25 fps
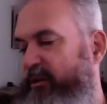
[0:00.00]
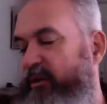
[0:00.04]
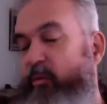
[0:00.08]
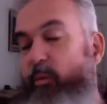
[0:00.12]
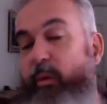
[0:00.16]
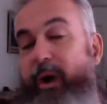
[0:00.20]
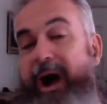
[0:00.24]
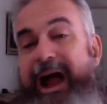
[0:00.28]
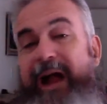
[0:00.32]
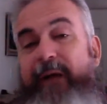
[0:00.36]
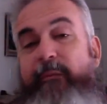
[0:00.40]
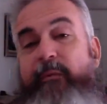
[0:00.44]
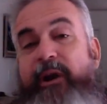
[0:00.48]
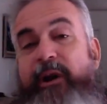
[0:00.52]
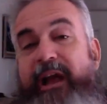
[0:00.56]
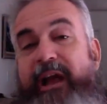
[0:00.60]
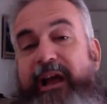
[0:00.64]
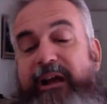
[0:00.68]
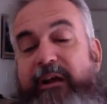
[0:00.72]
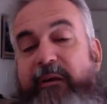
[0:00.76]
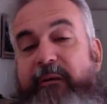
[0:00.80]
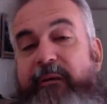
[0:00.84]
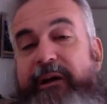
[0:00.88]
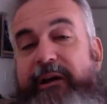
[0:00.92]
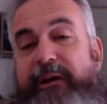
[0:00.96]
You know why we're
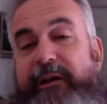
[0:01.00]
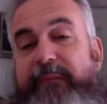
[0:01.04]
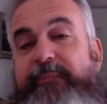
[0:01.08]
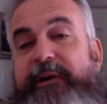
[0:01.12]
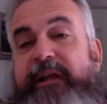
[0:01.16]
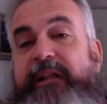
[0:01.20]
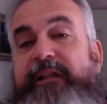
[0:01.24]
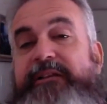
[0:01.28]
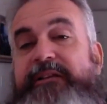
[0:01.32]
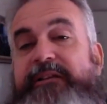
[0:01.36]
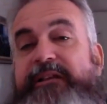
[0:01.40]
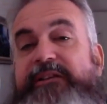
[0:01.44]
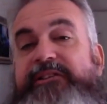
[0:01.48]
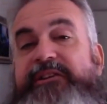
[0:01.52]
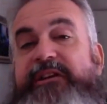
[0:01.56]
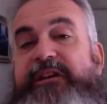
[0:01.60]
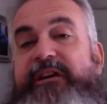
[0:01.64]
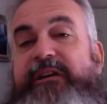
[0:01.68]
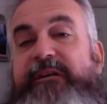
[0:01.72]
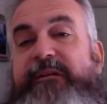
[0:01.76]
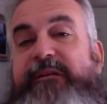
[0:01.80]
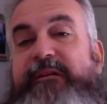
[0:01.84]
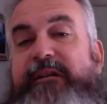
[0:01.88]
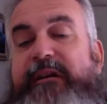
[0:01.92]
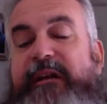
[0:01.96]
not going into politics
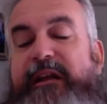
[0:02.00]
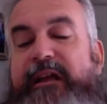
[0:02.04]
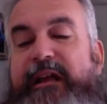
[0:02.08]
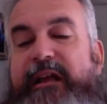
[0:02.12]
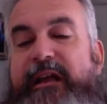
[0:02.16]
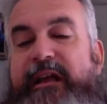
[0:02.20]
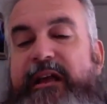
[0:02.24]
here?